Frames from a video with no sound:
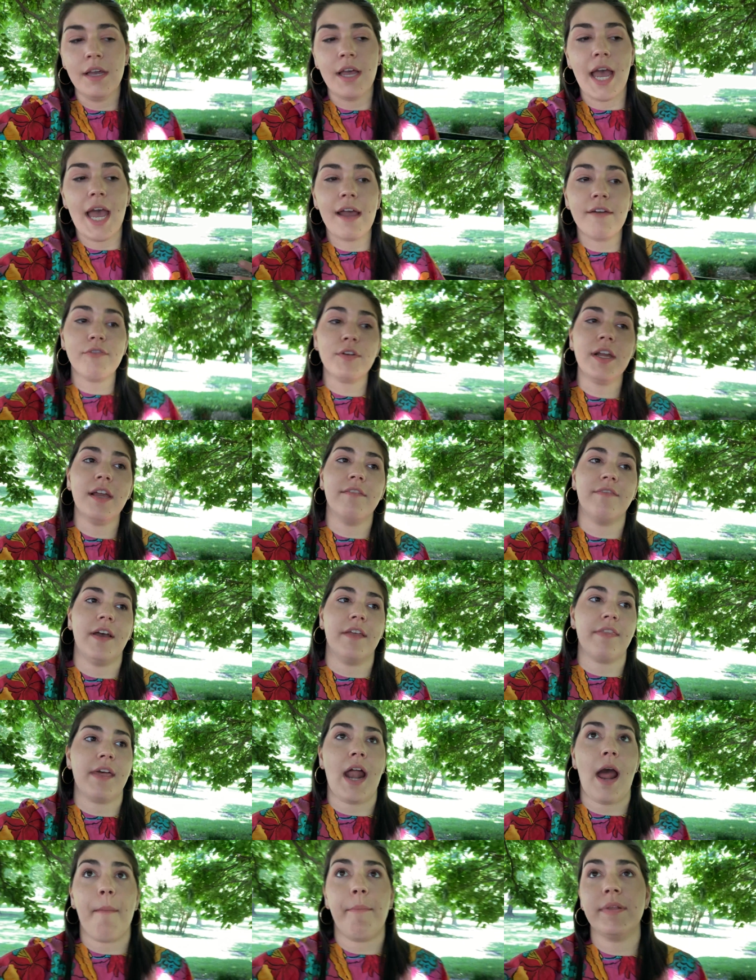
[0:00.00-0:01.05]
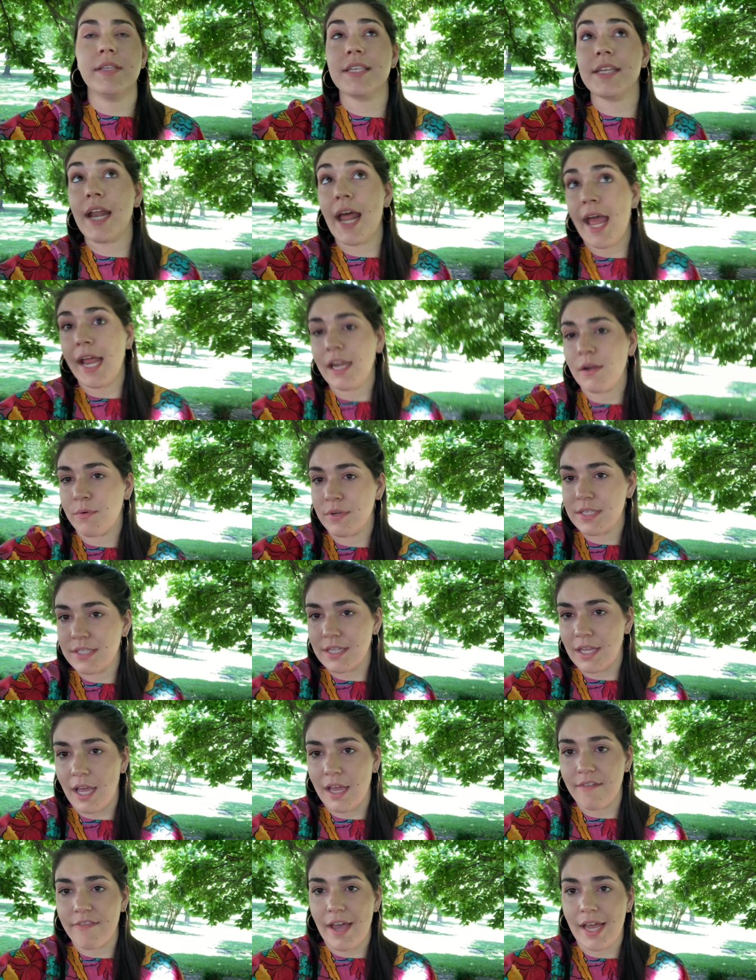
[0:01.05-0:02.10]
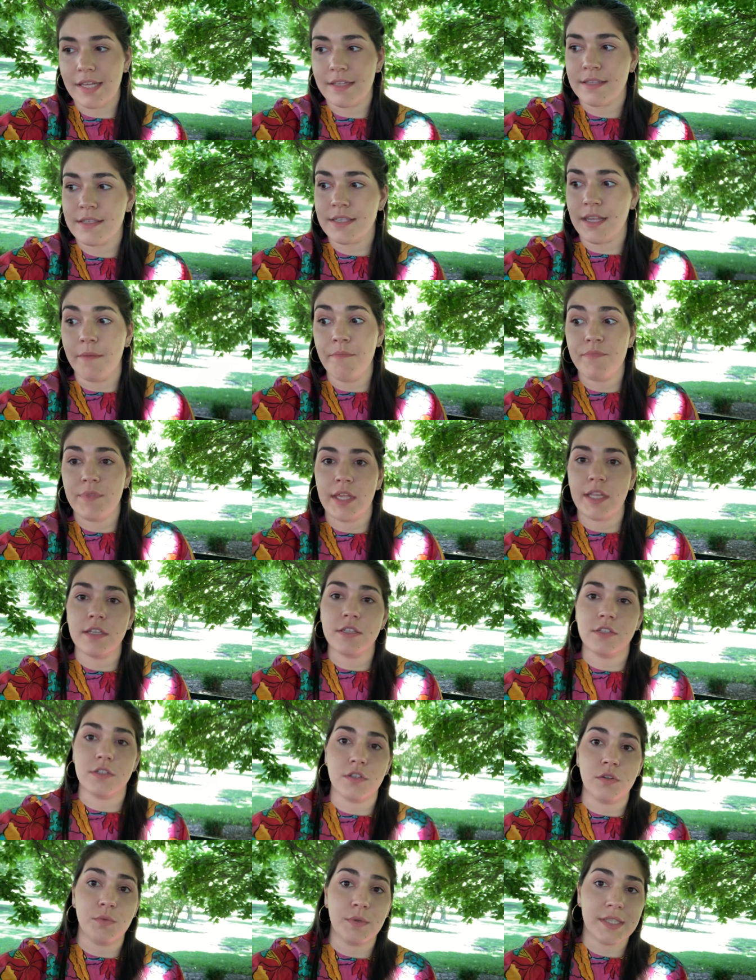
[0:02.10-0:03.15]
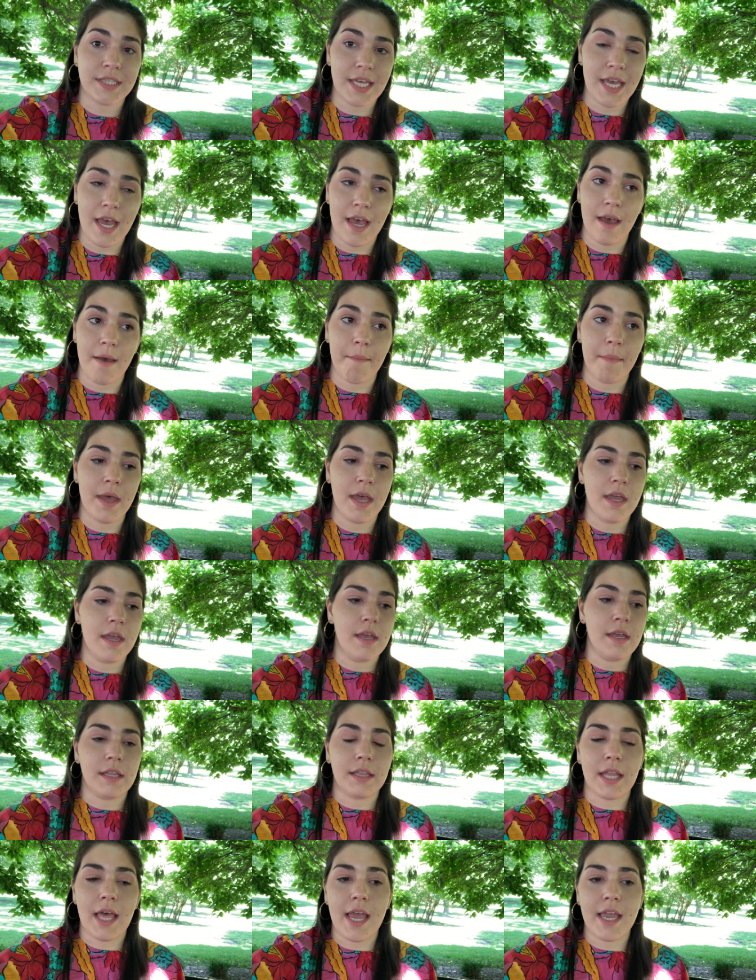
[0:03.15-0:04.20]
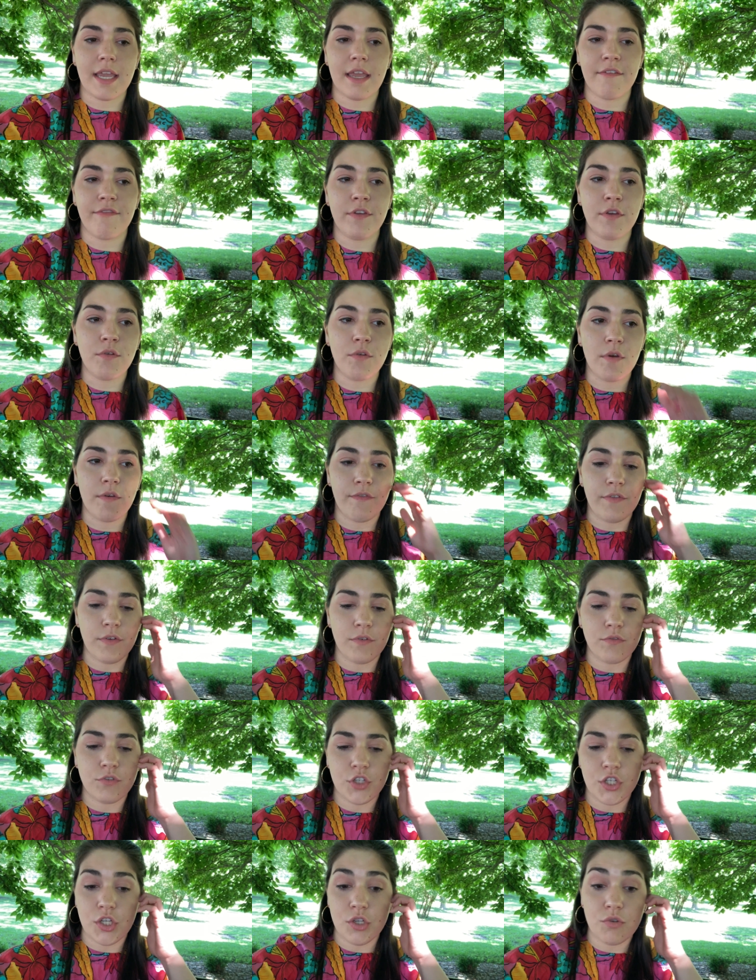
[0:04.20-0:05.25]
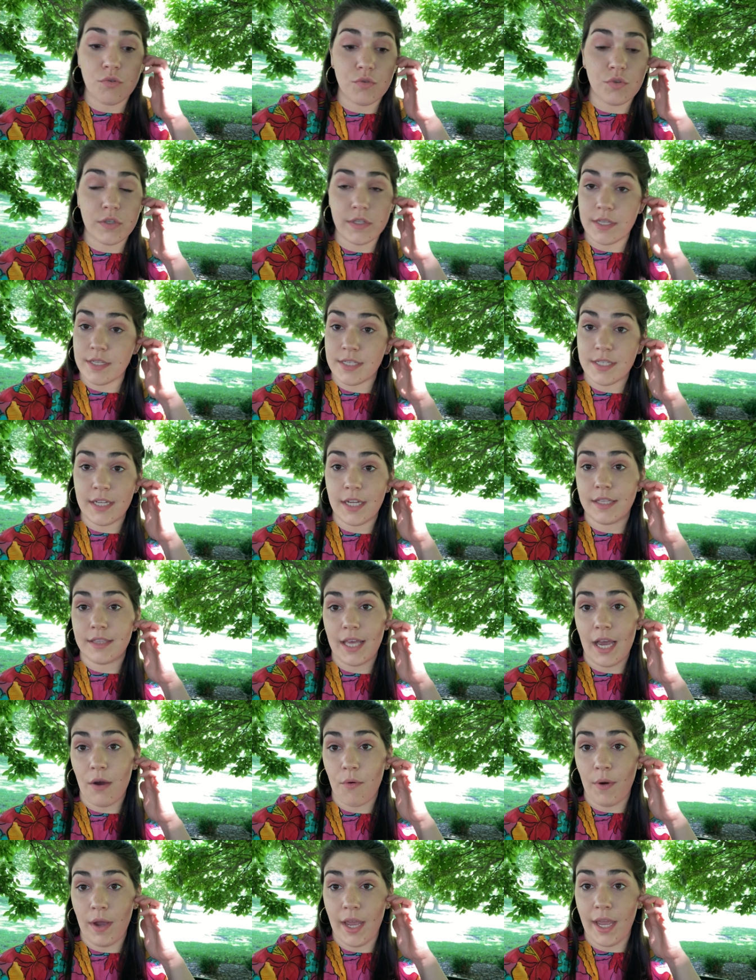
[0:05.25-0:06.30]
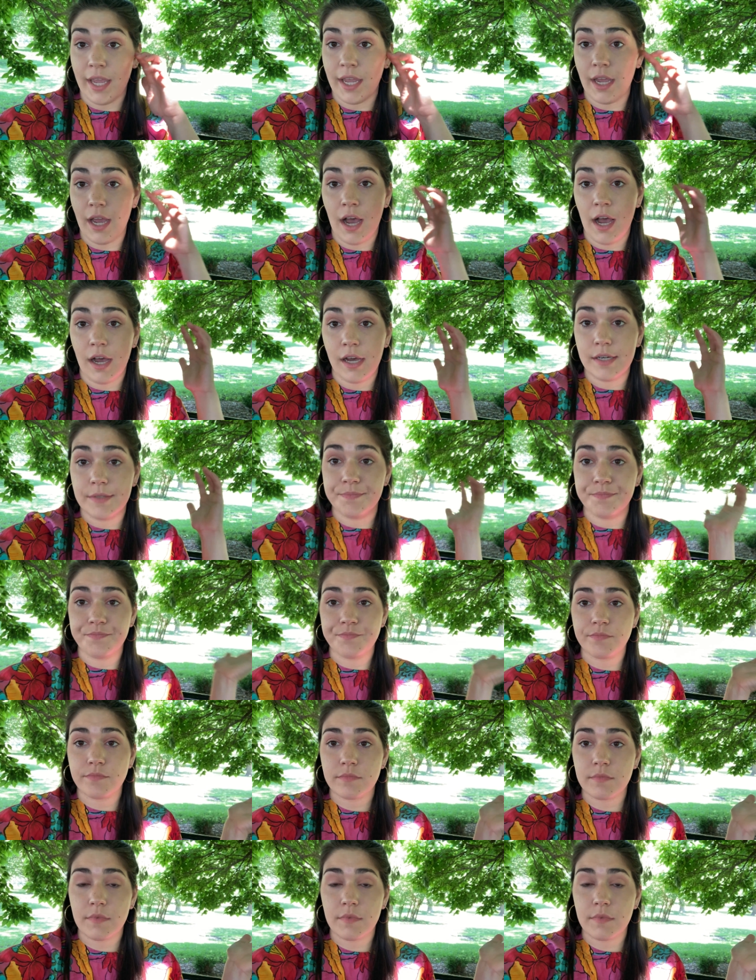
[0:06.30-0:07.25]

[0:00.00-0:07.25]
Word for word: Every event that happens in anyone's life has something to do with them like if you if you choose to see it that way um,